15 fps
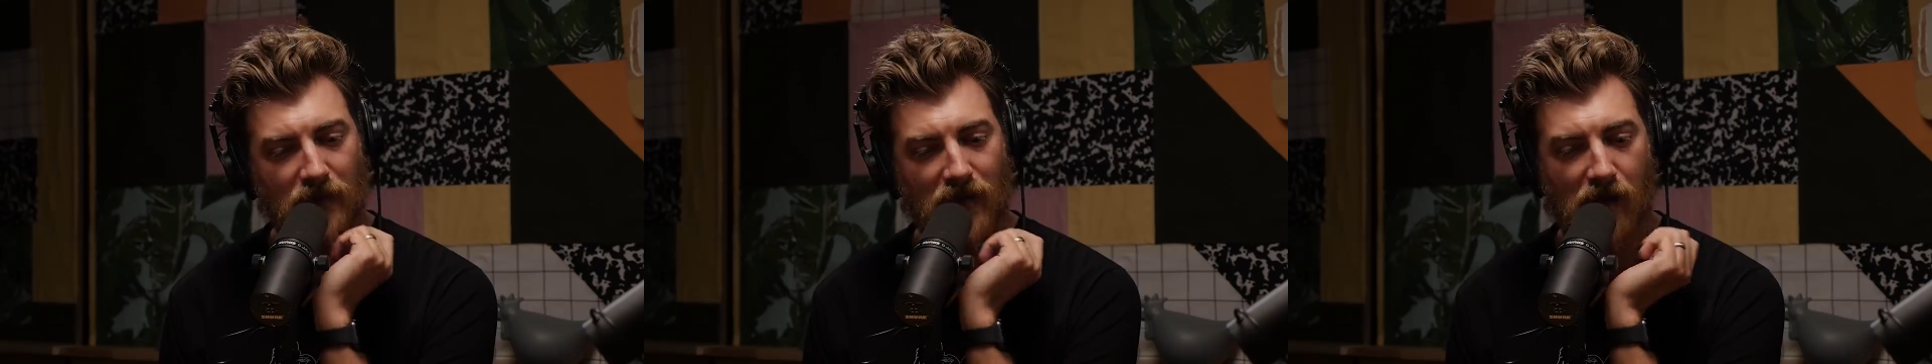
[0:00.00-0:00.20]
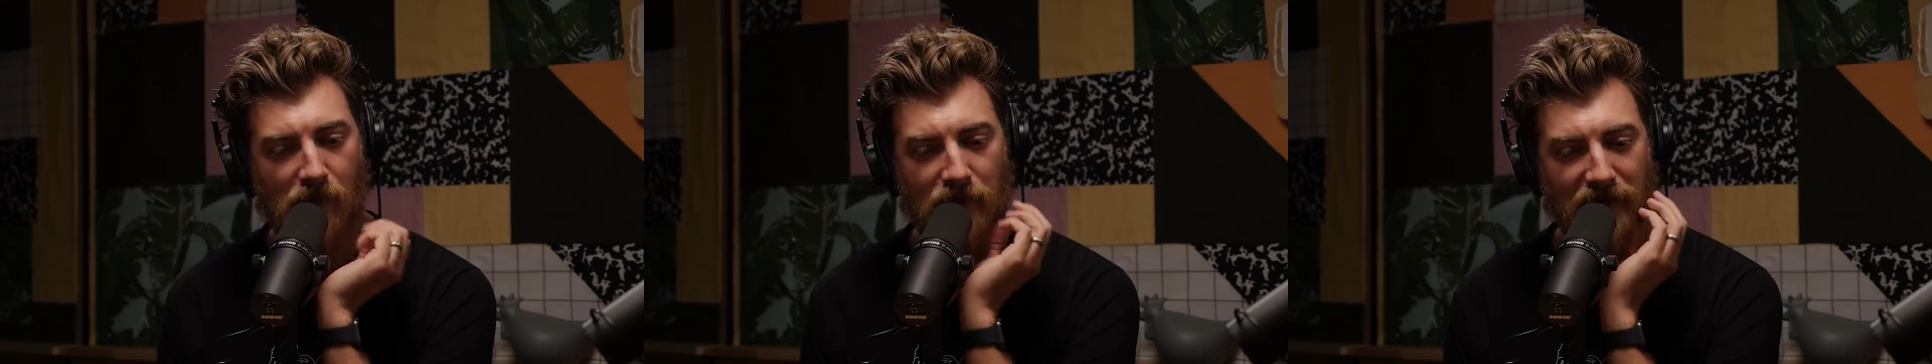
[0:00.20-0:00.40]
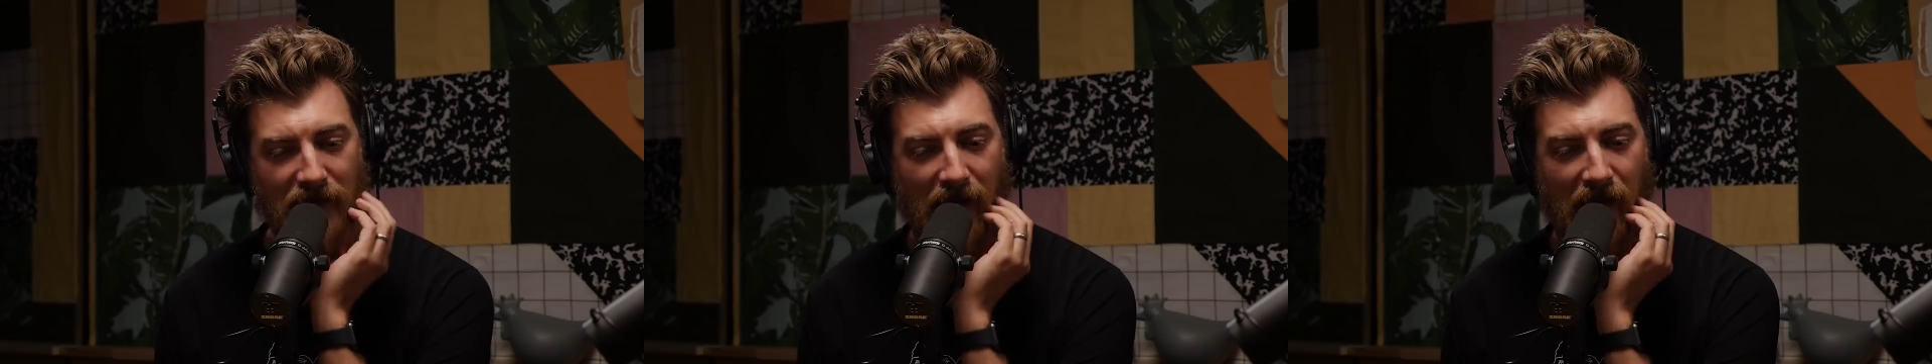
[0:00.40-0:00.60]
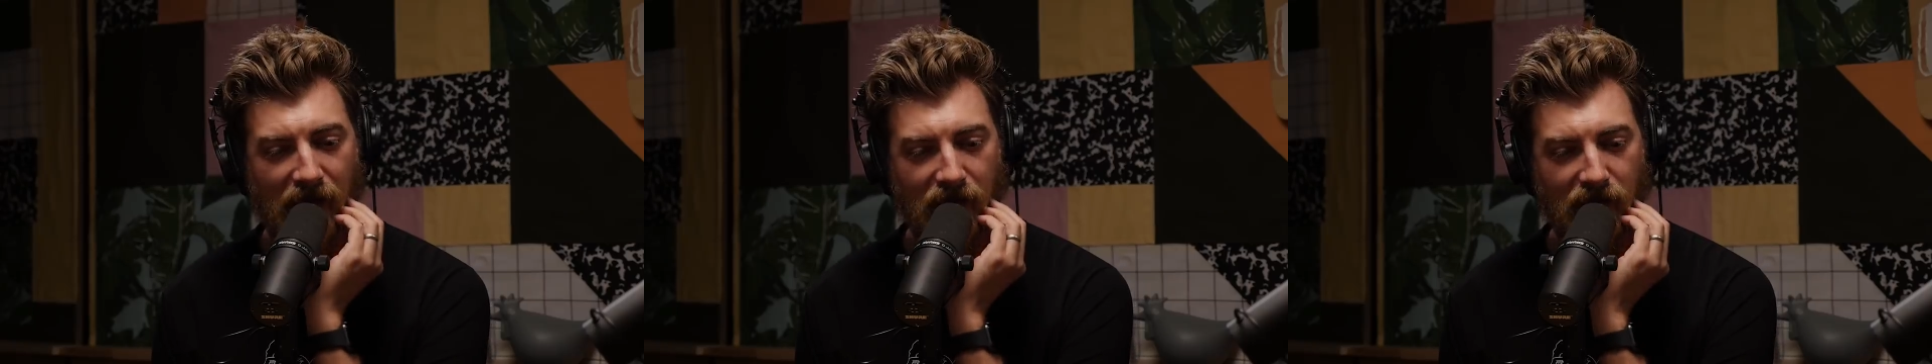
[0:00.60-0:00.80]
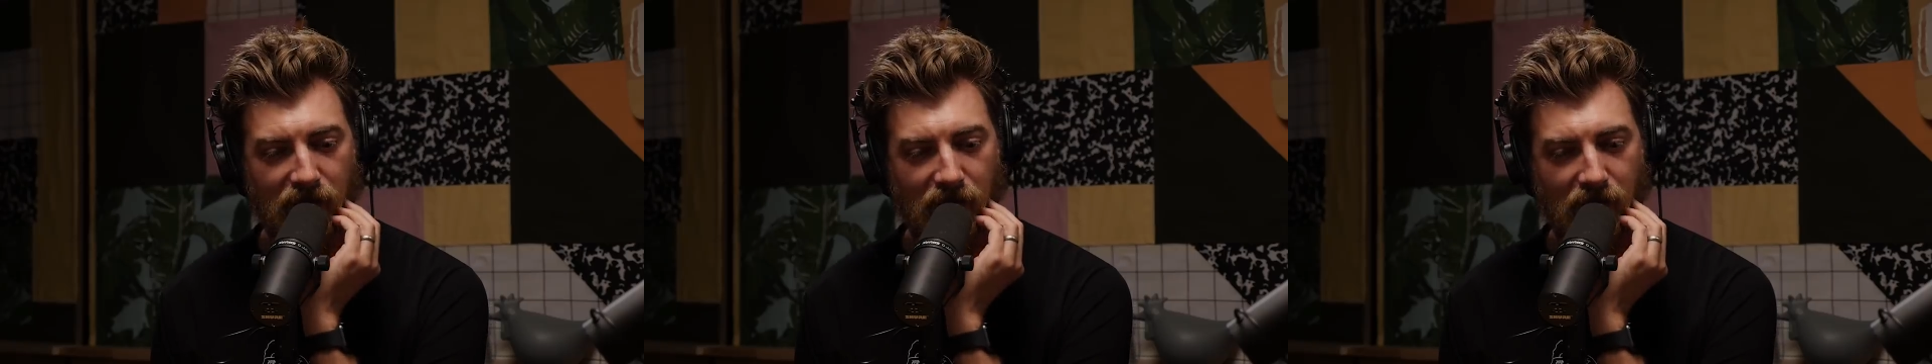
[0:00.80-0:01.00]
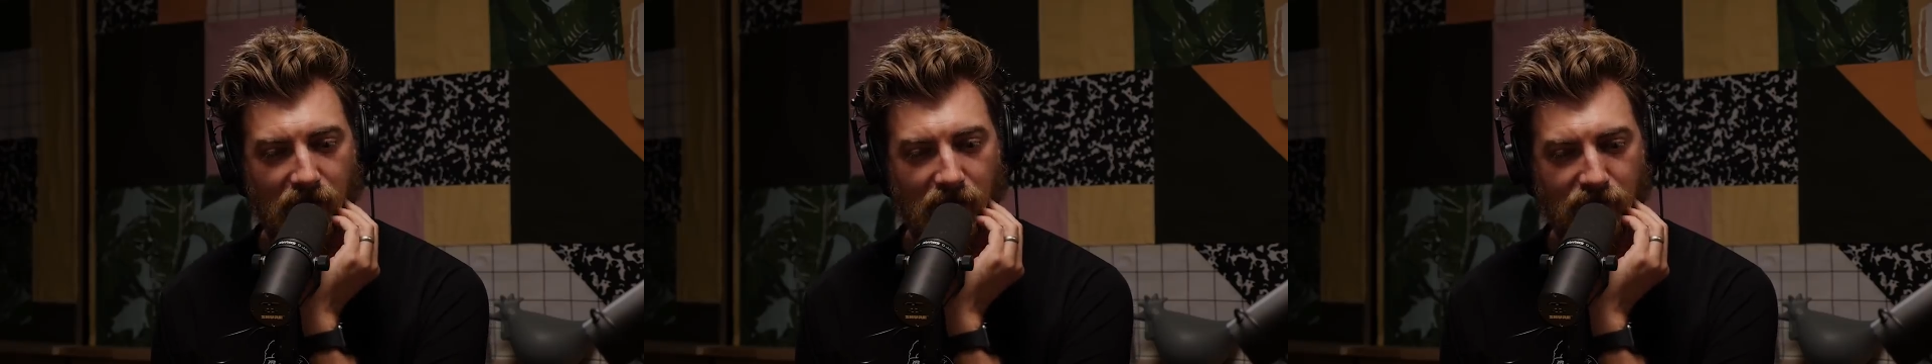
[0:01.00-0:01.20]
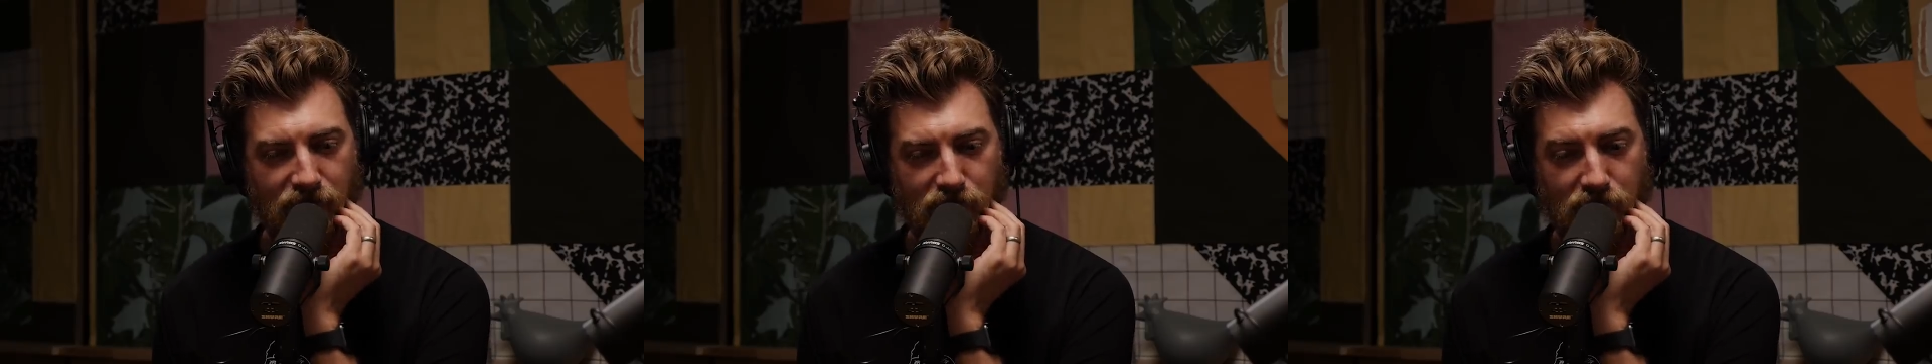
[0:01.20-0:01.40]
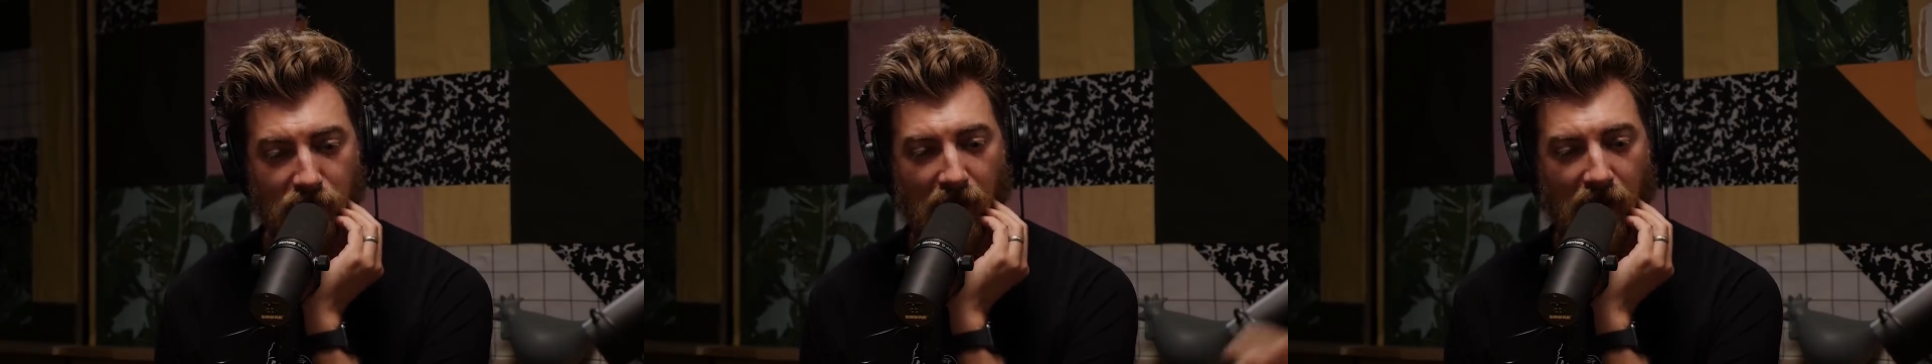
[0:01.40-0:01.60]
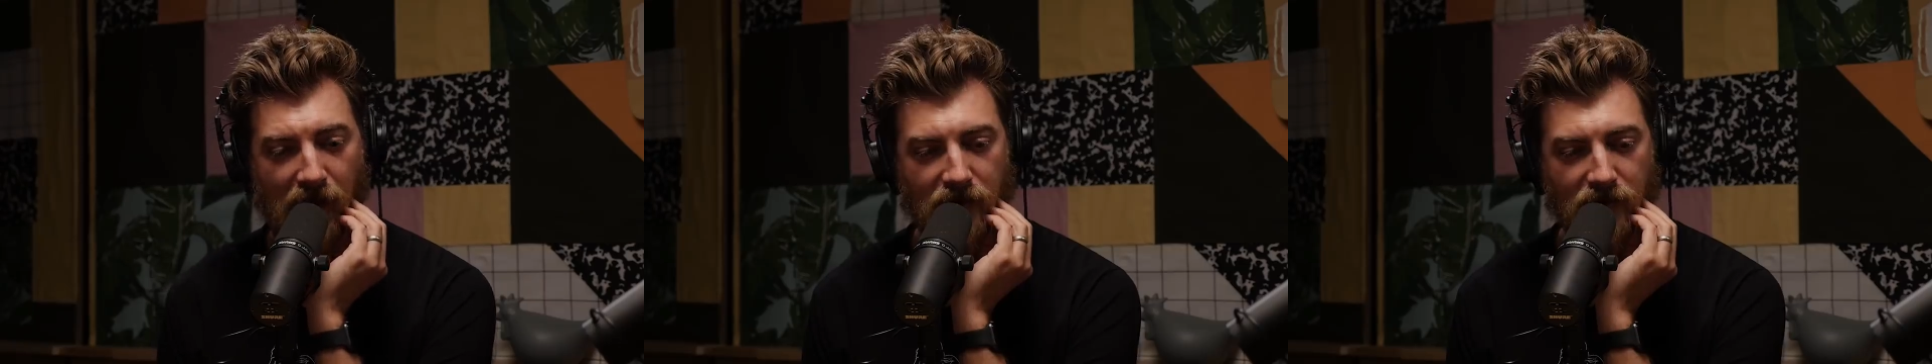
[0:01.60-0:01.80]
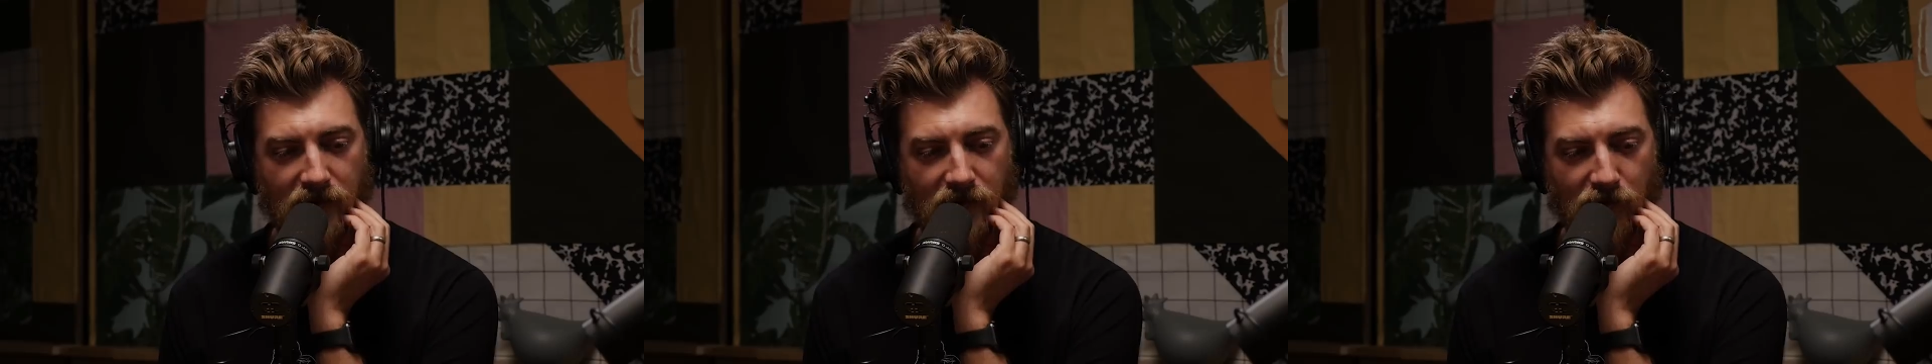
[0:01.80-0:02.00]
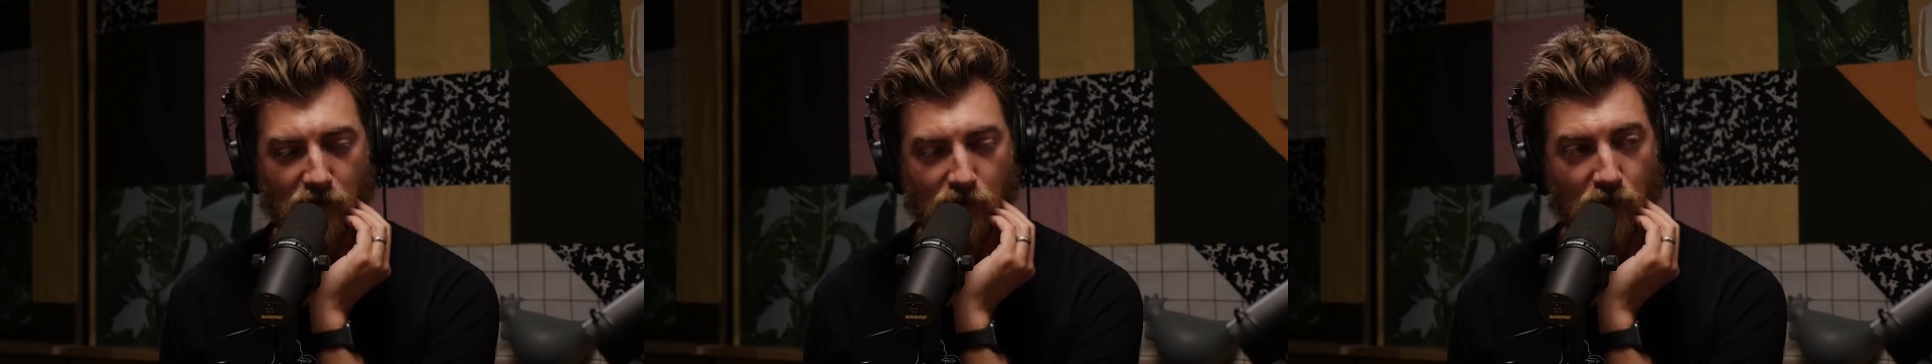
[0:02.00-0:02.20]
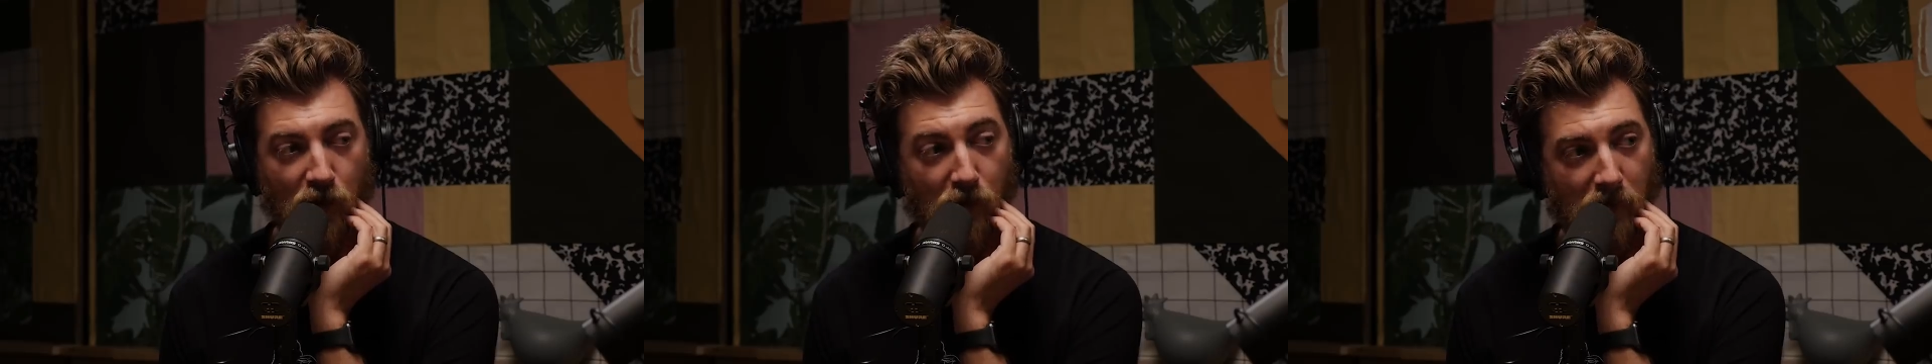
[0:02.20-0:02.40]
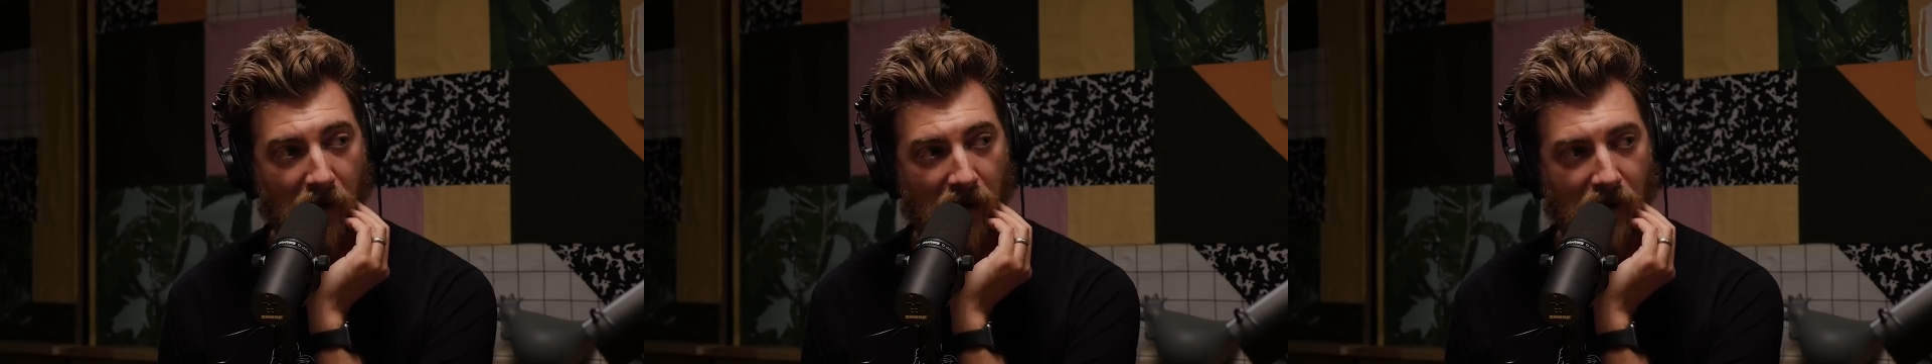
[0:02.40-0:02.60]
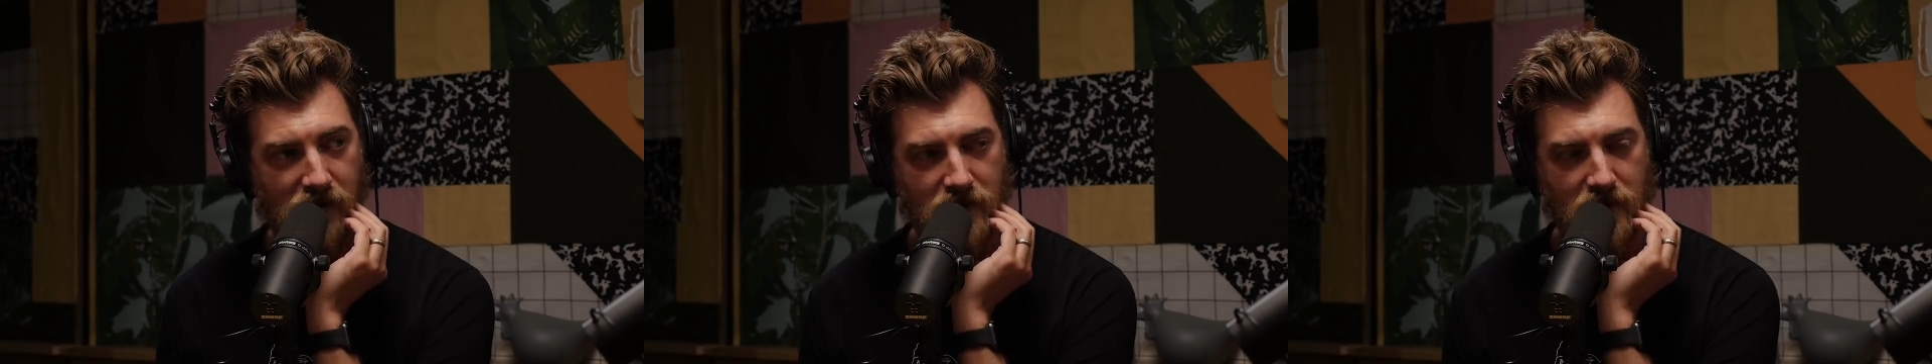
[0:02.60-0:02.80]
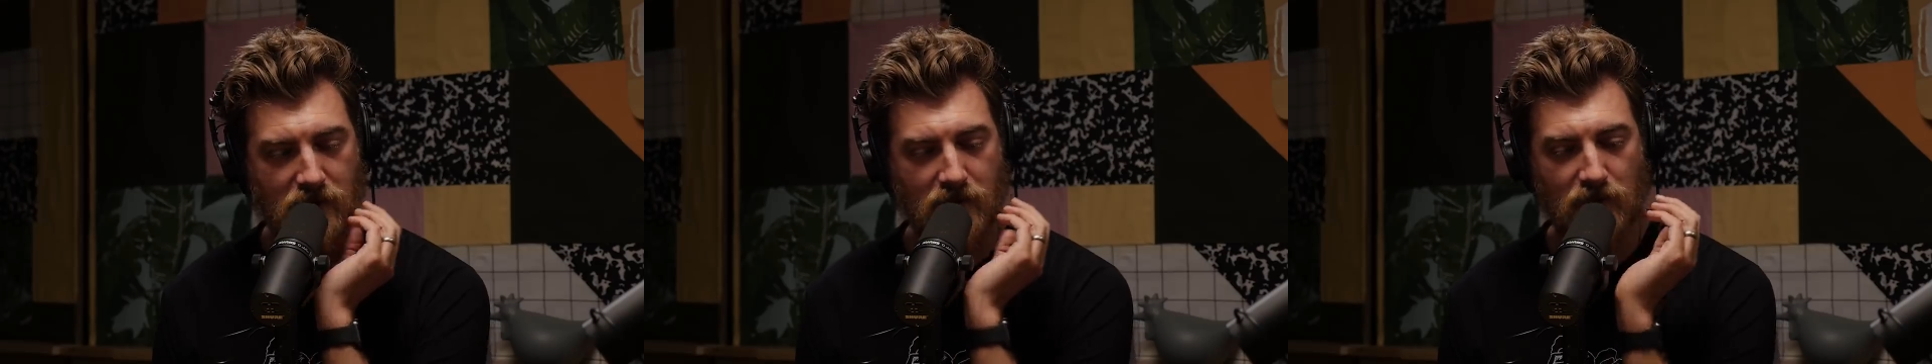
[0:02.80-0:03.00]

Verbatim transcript: Yeah, but I if my if a robot